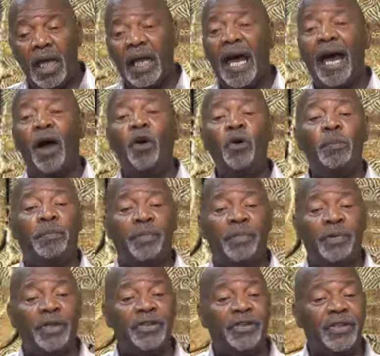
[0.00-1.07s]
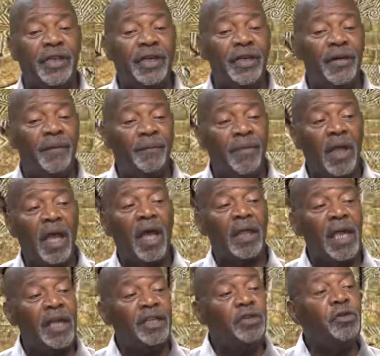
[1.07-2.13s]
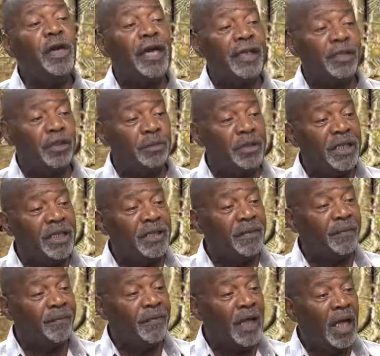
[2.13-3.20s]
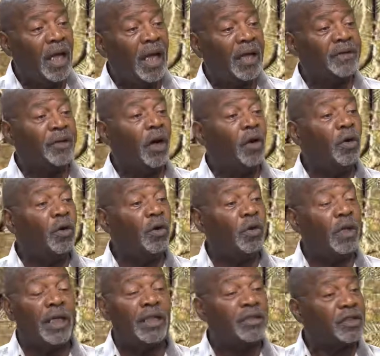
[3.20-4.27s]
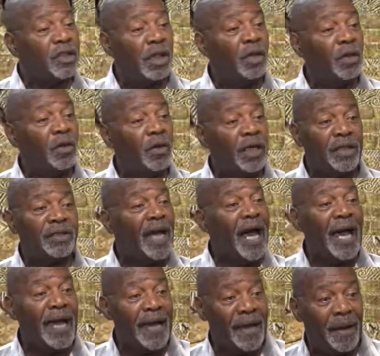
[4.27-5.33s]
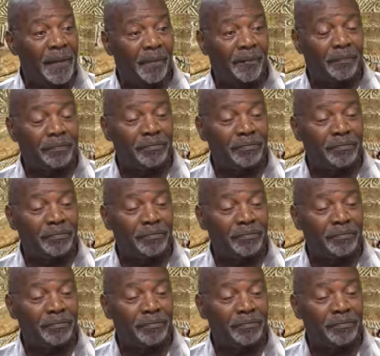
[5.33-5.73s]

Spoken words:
And I hope, you see, that you get to be as old and slow as I am.